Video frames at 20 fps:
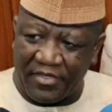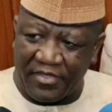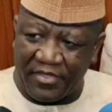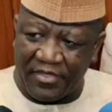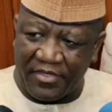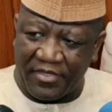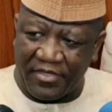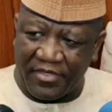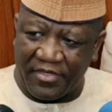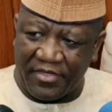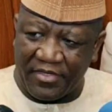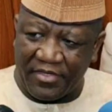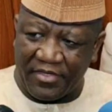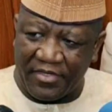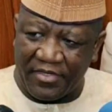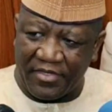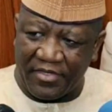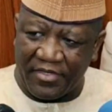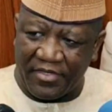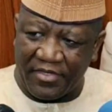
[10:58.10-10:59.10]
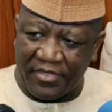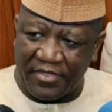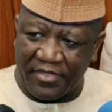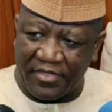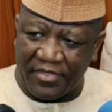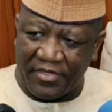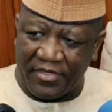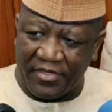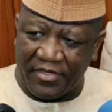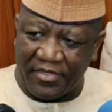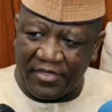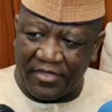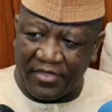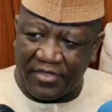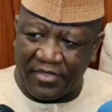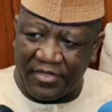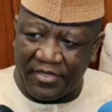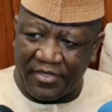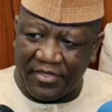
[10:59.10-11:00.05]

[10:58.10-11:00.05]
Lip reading: (silence)